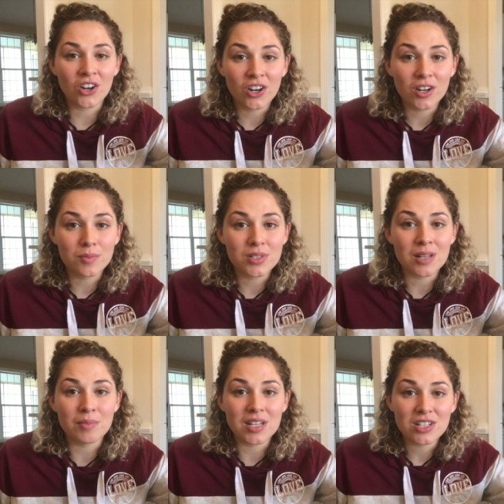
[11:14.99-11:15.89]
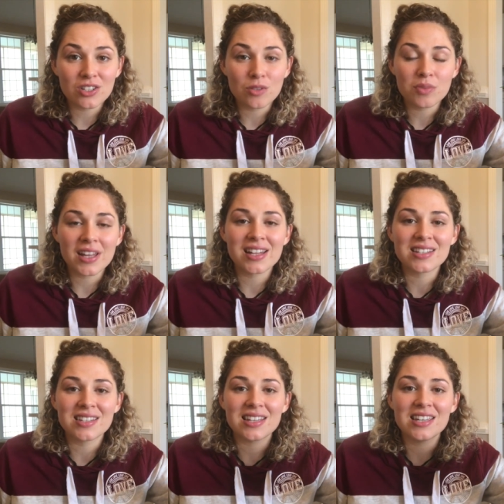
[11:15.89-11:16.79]
herbs and medicinal plants
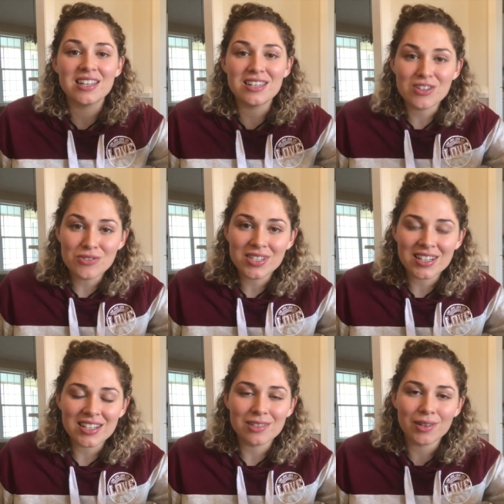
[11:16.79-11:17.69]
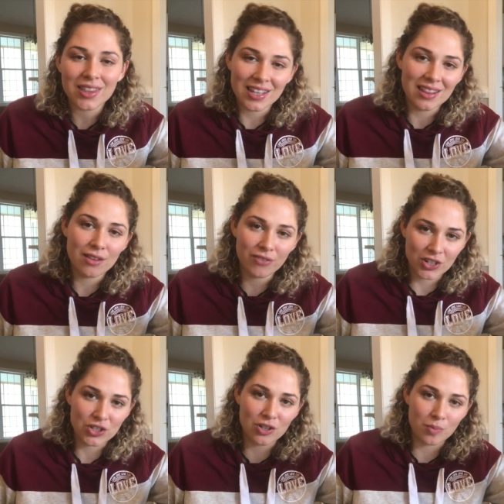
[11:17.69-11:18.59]
that he uses within the fictional